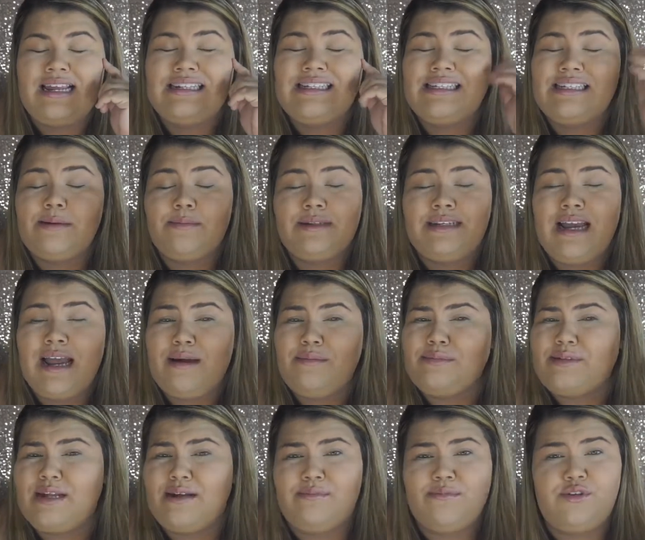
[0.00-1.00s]

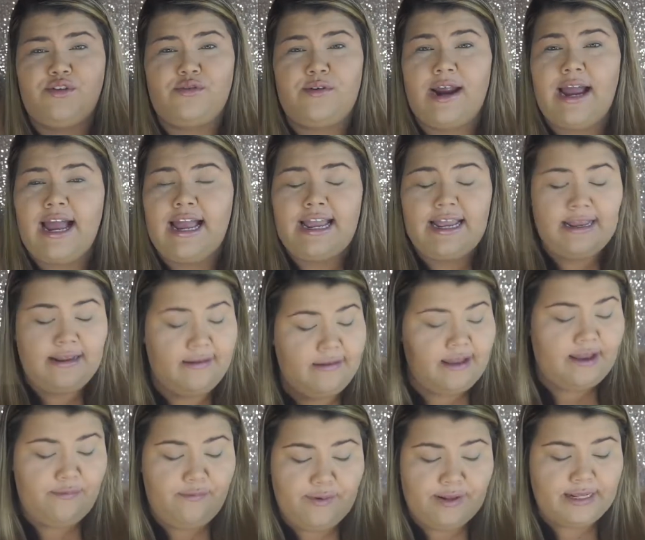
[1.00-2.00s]
Sometimes I'm dry.
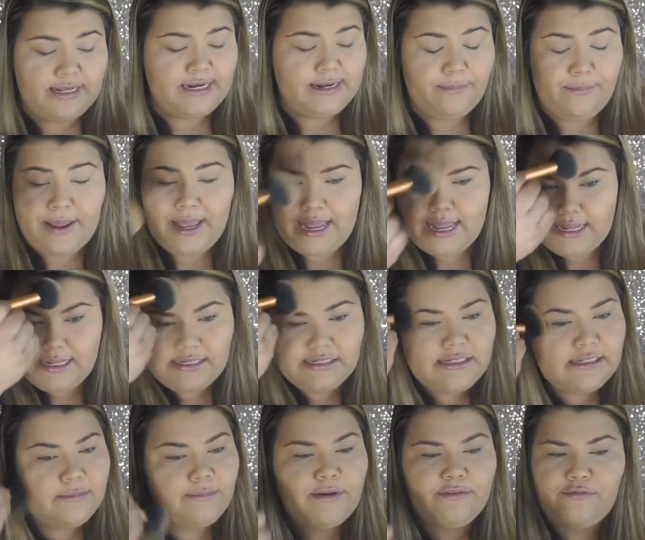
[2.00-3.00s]
It really
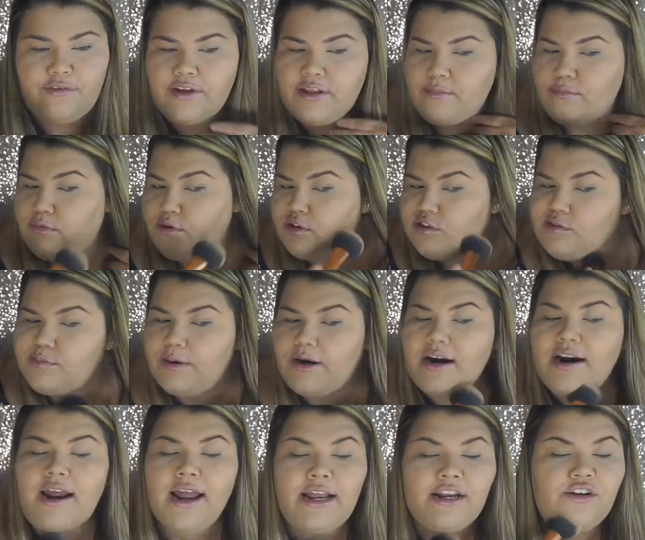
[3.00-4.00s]
depends. But for the most
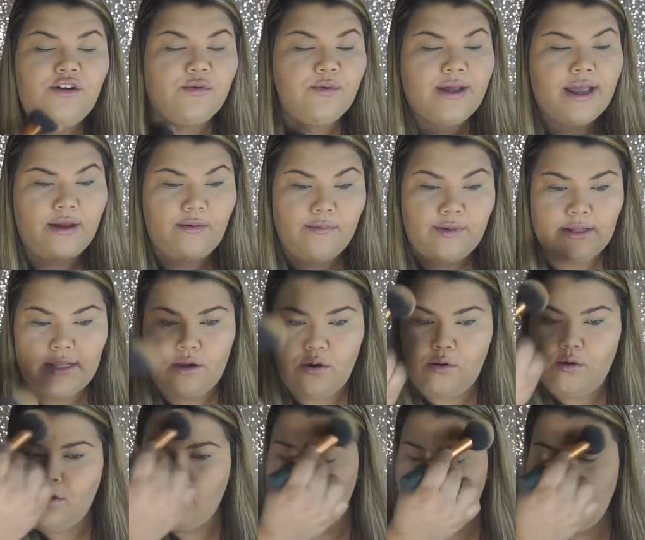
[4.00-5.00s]
part, I do get really
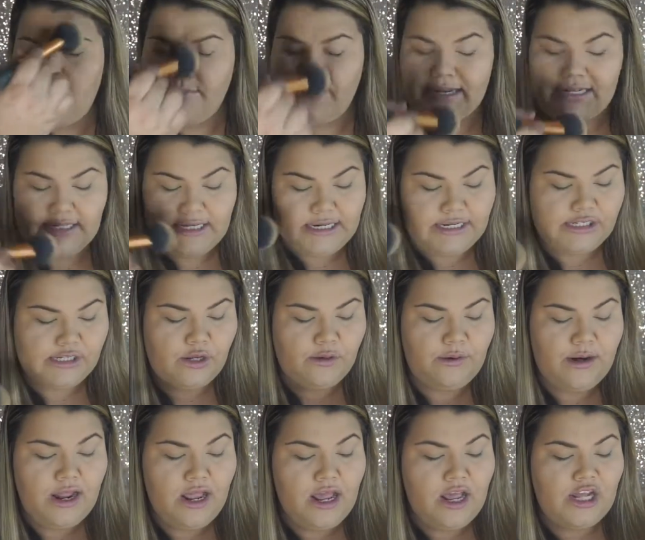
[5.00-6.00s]
oily on my
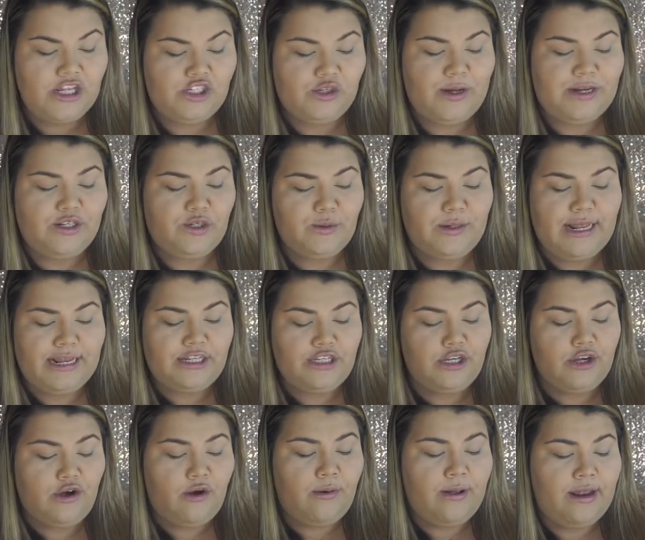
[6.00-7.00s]
T-zone. So I do like to
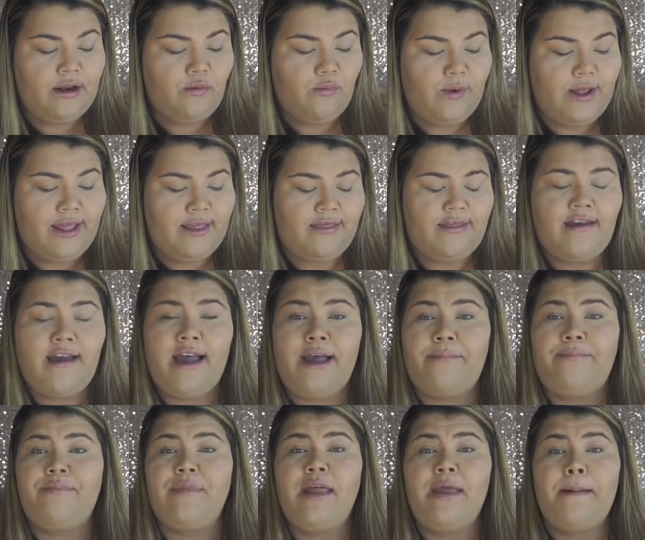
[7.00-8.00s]
go in with
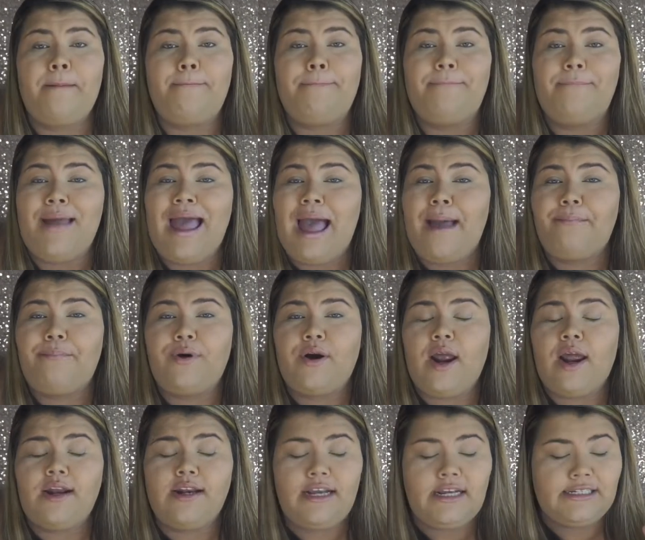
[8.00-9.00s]
matte
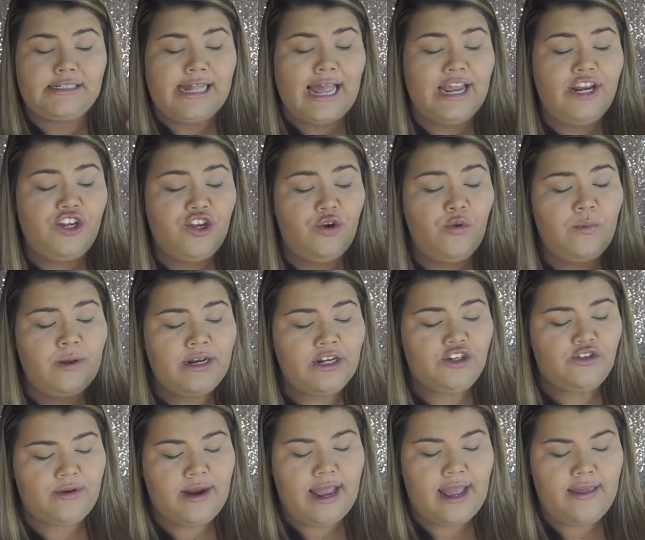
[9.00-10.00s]
products. I do want
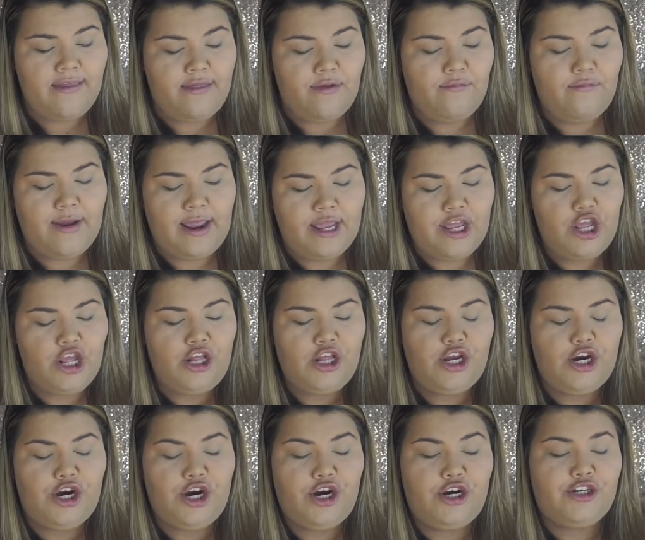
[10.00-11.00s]
to try the
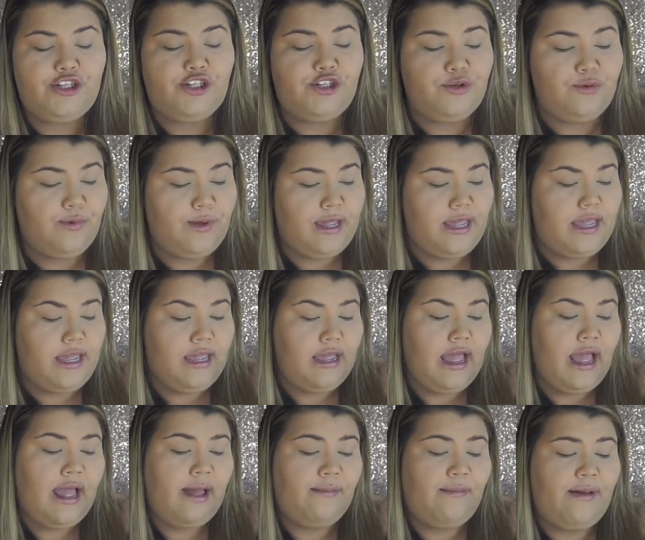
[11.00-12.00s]
regular dewy
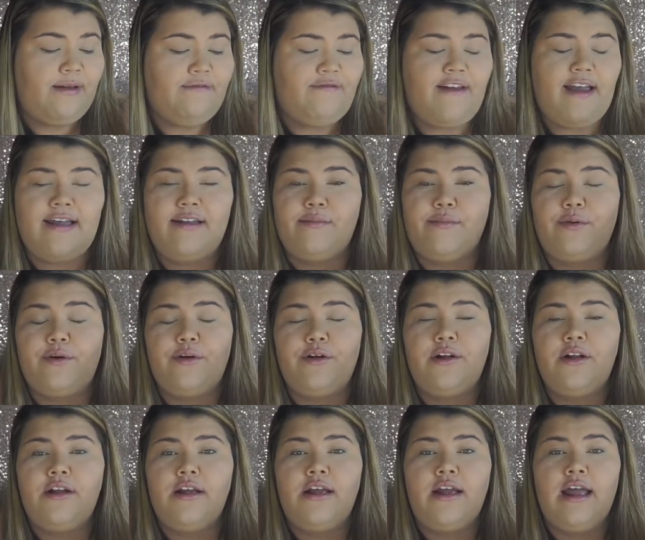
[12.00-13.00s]

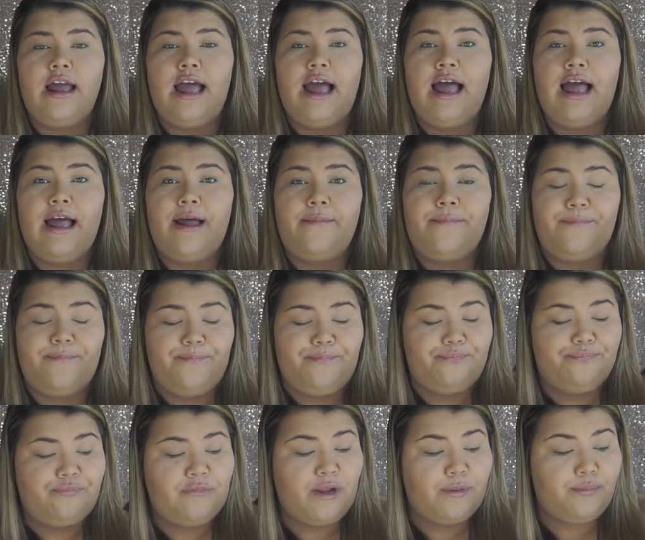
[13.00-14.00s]
Infallible
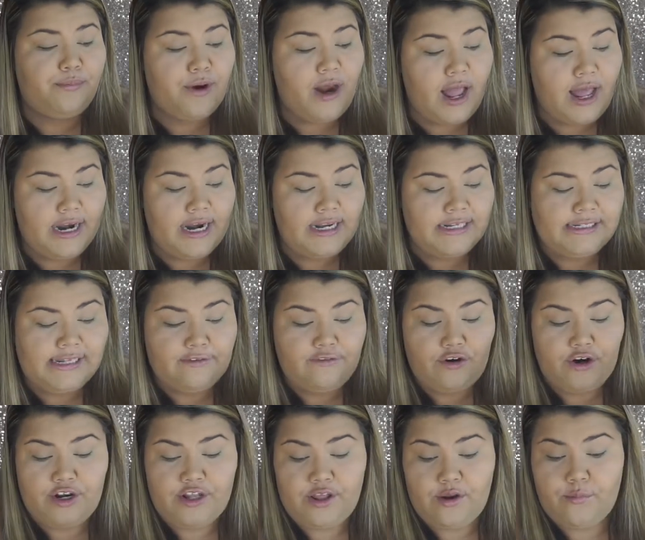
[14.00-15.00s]
products. I've
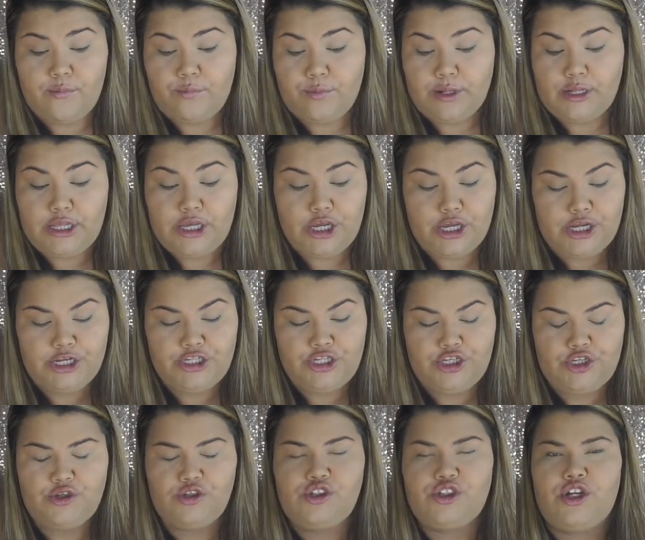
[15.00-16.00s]
heard they're really good
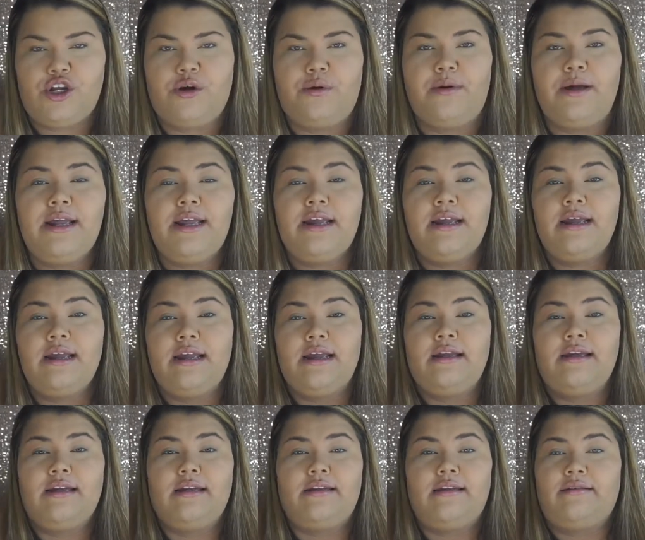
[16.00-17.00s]
too. So
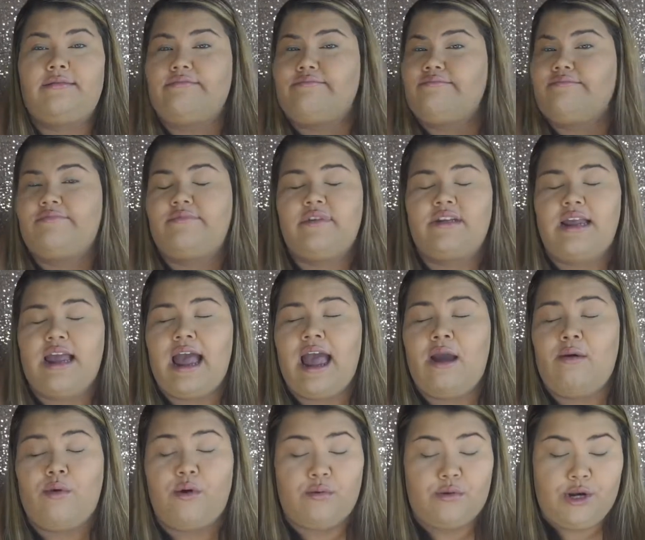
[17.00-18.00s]

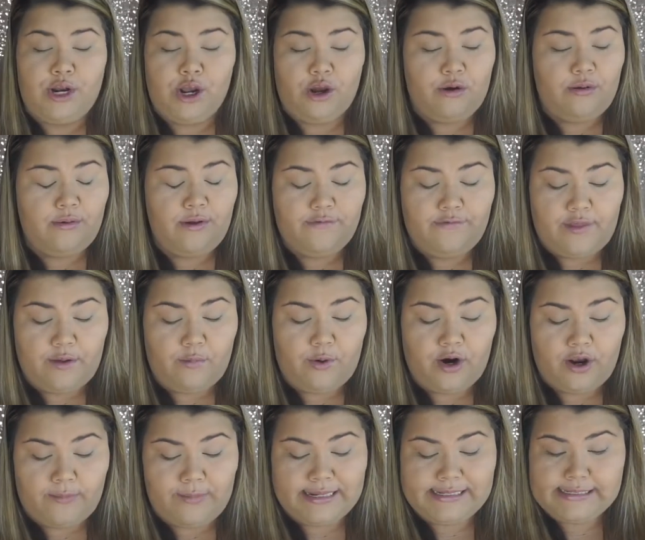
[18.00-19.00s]
I won't know if they
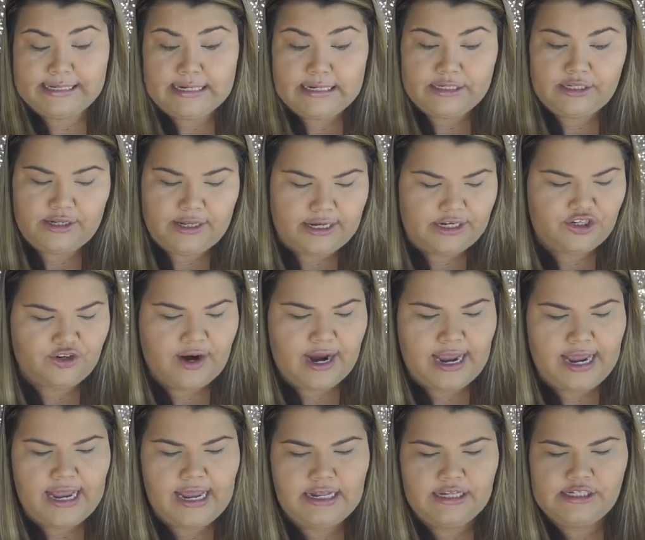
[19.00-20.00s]
work on my skin until I
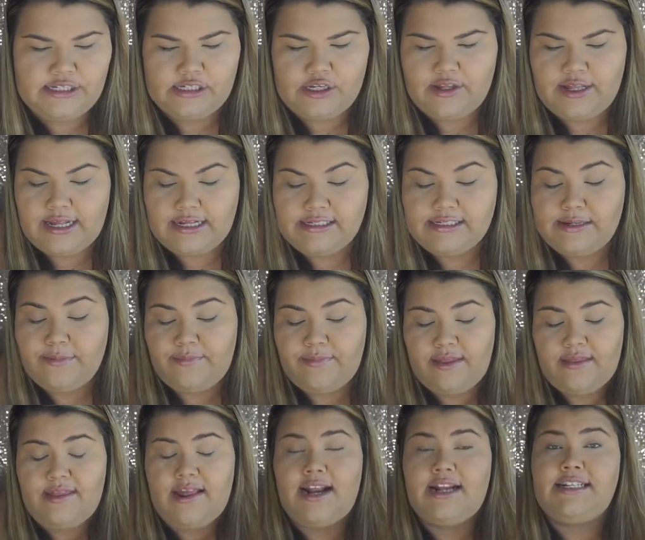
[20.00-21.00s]
try it. So that's
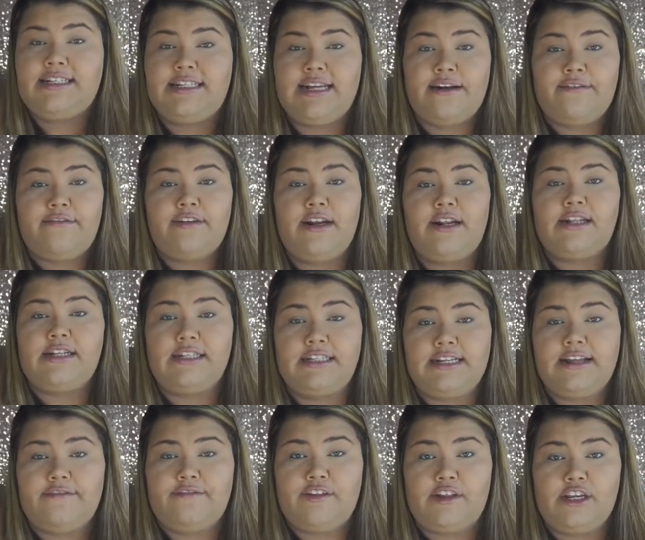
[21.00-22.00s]
something that I
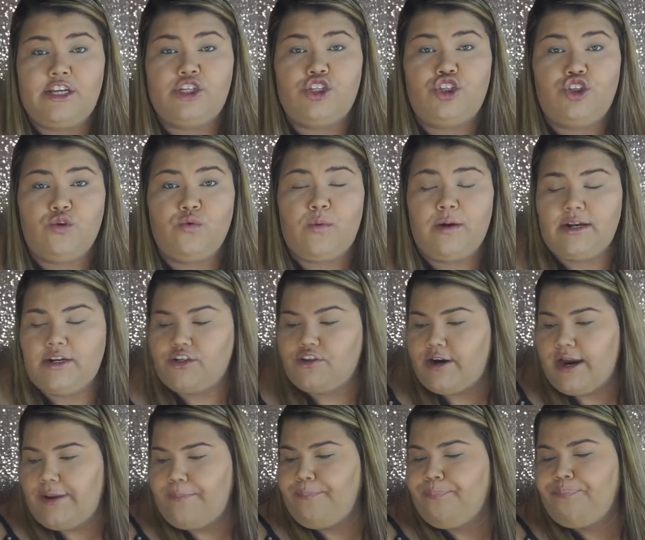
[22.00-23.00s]
definitely do want to
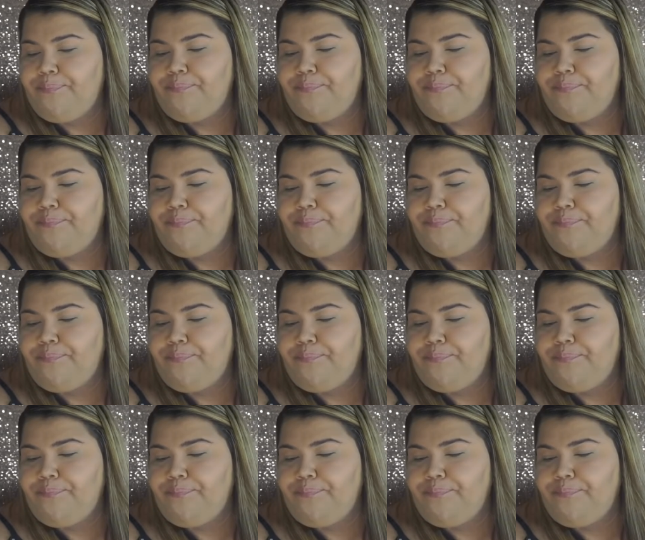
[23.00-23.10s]
try.